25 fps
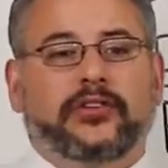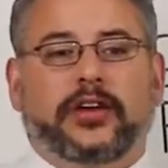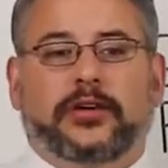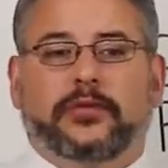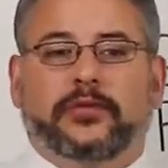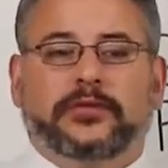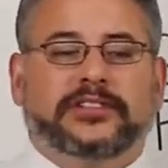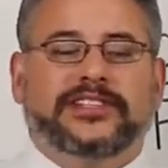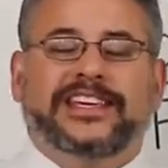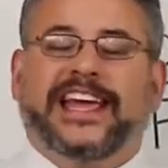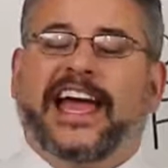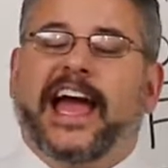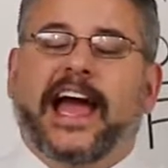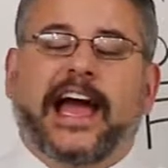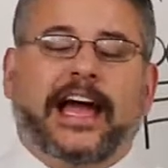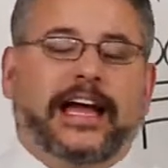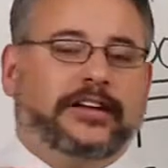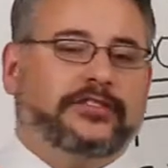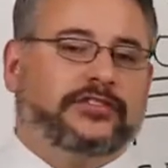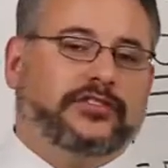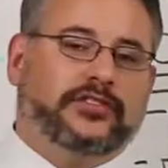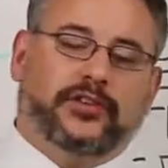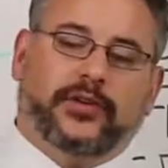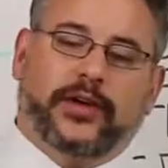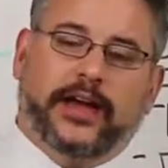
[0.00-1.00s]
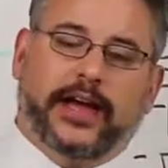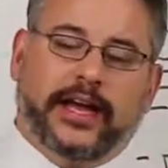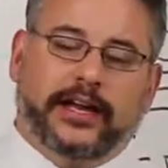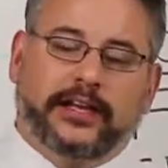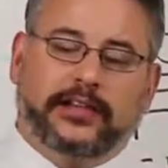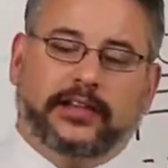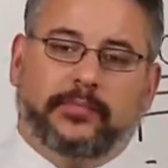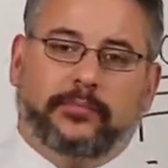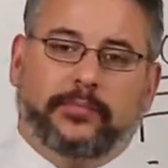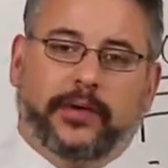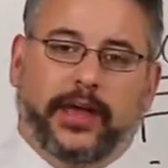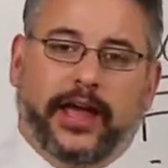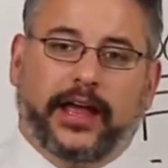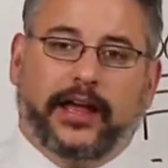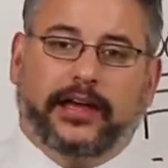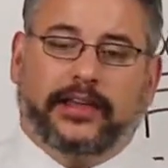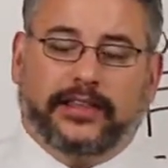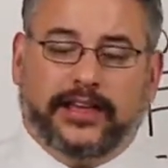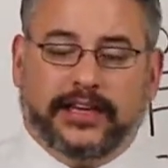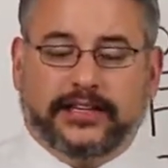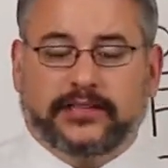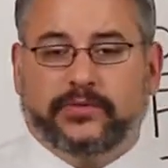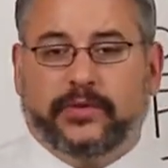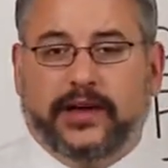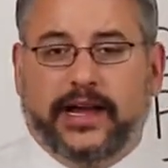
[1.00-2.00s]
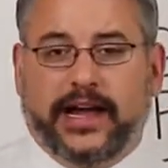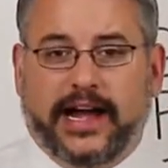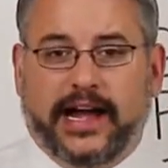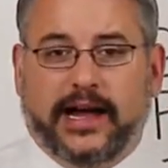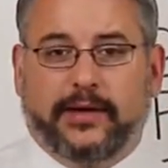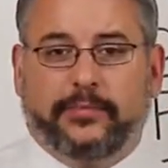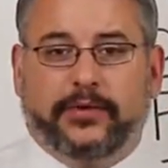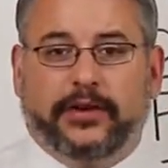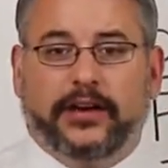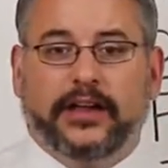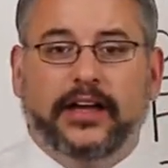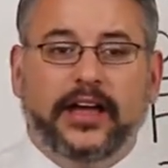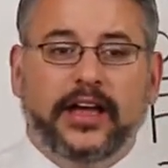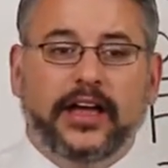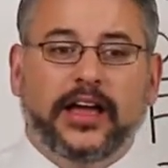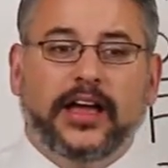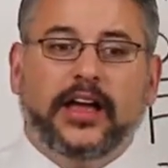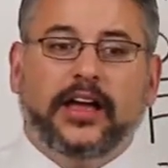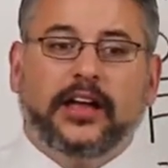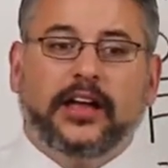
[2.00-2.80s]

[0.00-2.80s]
it was cash that you had in the bank. And that's what happened.